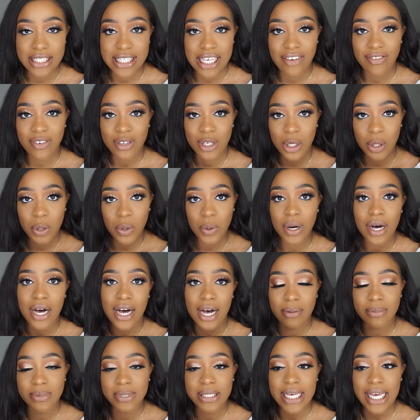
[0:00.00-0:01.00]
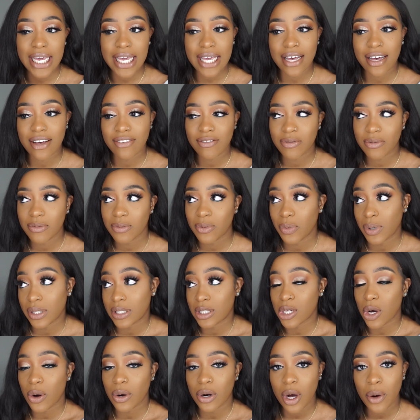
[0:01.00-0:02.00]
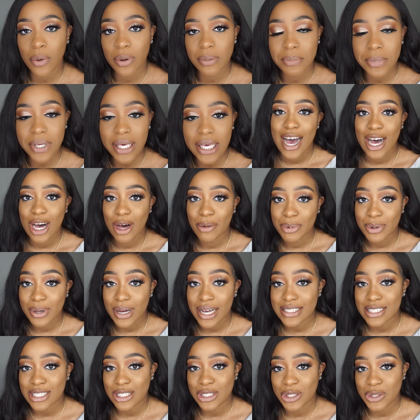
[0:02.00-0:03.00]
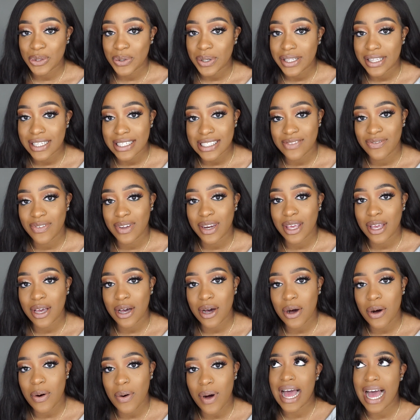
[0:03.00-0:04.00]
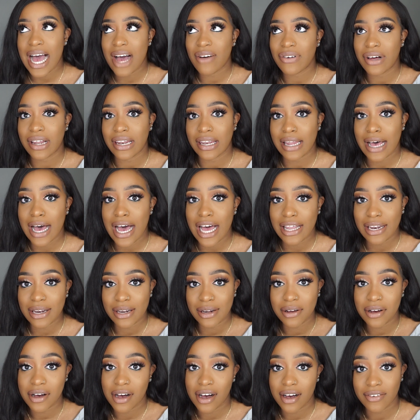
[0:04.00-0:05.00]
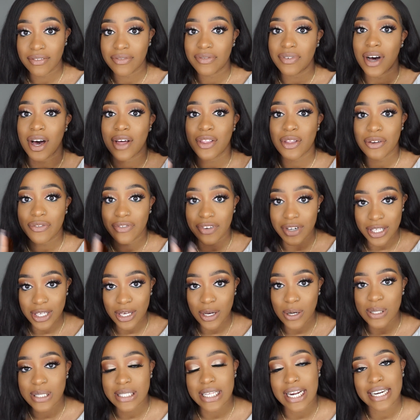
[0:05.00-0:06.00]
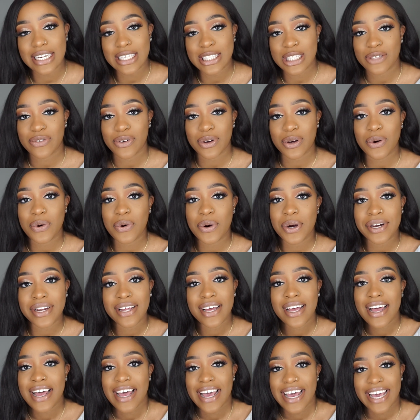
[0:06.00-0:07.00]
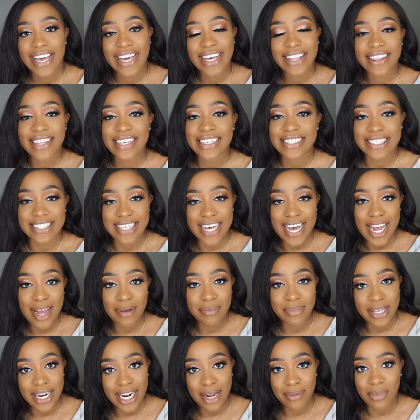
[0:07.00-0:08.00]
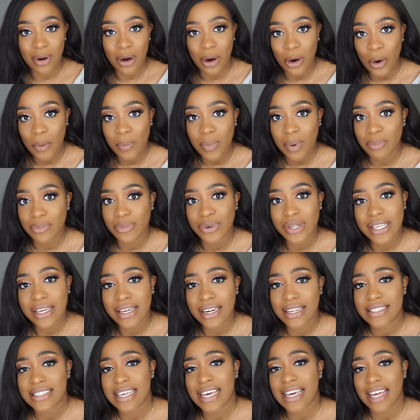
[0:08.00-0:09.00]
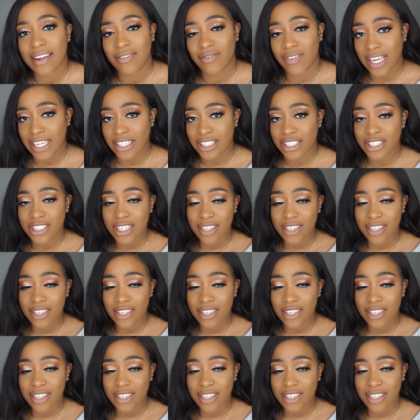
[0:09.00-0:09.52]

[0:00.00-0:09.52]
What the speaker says: giving you an update of what's going on with me. I hope you guys enjoyed this video. I have a lot of other videos that I need to record in this time that I'm home. I'm really gonna take advantage